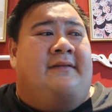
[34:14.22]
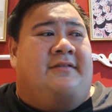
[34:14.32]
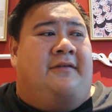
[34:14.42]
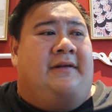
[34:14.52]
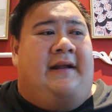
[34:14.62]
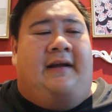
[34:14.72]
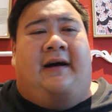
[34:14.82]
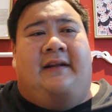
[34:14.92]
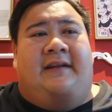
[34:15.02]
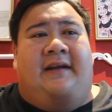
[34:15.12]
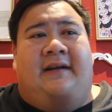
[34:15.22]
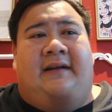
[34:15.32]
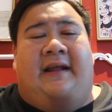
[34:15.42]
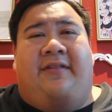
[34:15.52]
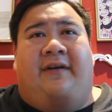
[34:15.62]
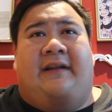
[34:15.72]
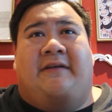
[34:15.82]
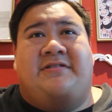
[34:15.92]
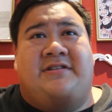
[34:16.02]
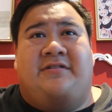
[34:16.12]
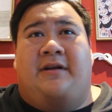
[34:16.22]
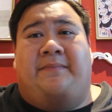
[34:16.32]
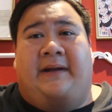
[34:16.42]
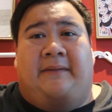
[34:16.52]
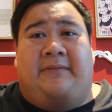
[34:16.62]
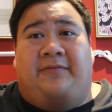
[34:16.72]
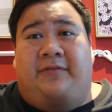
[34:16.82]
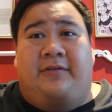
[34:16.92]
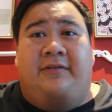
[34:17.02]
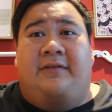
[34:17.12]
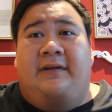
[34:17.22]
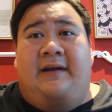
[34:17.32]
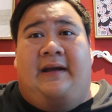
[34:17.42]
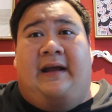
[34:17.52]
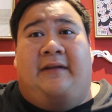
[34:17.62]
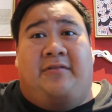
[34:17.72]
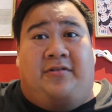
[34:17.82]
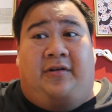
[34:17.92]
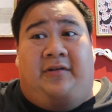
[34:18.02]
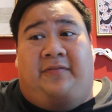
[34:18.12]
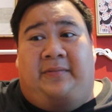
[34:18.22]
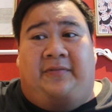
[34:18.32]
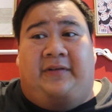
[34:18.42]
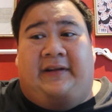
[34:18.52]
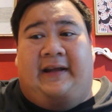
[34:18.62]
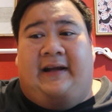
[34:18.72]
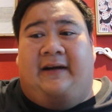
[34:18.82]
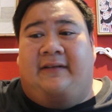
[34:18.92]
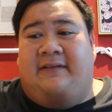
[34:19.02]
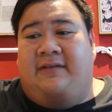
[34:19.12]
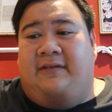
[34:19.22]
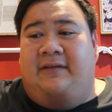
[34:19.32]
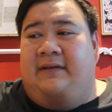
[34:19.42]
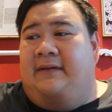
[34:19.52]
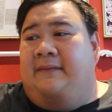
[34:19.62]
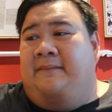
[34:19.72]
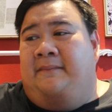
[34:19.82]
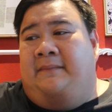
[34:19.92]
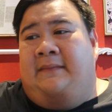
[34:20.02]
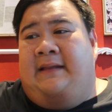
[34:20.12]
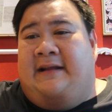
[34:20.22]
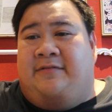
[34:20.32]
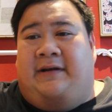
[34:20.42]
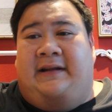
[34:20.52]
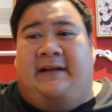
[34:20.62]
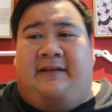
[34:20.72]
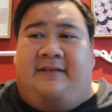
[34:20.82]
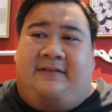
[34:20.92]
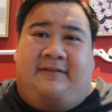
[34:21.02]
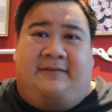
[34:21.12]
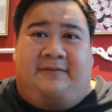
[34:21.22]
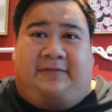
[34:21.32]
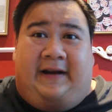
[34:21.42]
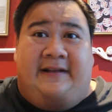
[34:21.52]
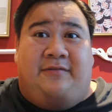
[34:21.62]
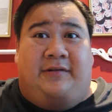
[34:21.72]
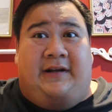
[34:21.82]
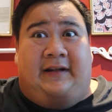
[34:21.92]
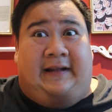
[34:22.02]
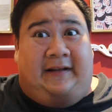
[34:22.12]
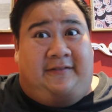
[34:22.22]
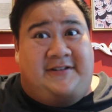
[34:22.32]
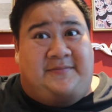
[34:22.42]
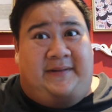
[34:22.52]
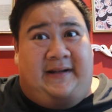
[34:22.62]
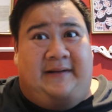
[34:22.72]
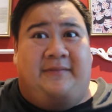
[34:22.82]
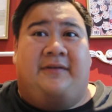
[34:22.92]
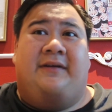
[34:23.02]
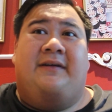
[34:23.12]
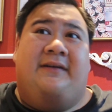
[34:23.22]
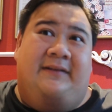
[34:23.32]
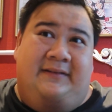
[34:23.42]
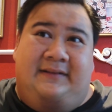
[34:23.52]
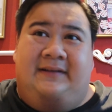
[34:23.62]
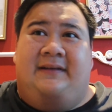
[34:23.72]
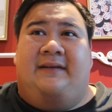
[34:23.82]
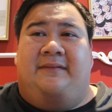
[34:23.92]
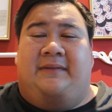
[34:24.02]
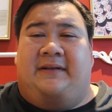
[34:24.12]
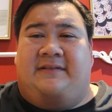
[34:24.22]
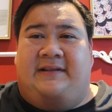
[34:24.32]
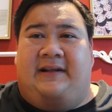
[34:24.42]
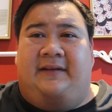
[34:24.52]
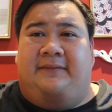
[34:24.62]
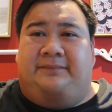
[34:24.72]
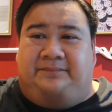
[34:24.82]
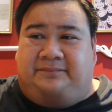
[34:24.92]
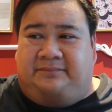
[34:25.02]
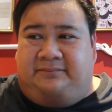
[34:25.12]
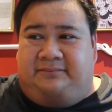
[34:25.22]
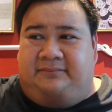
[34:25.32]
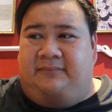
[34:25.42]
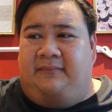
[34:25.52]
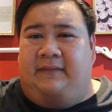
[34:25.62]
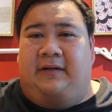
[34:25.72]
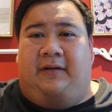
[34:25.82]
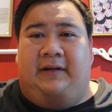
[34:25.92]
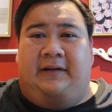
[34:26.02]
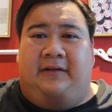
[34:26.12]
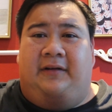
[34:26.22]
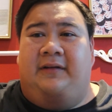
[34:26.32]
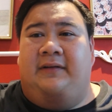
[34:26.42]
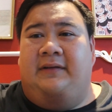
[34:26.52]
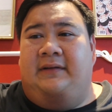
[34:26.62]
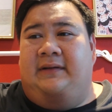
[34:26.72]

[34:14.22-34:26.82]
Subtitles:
So when I got here, they thought I was just going to pick up the food. It was going to be for takeout, so that's why the fries were not that crispy anymore. But still, all in all,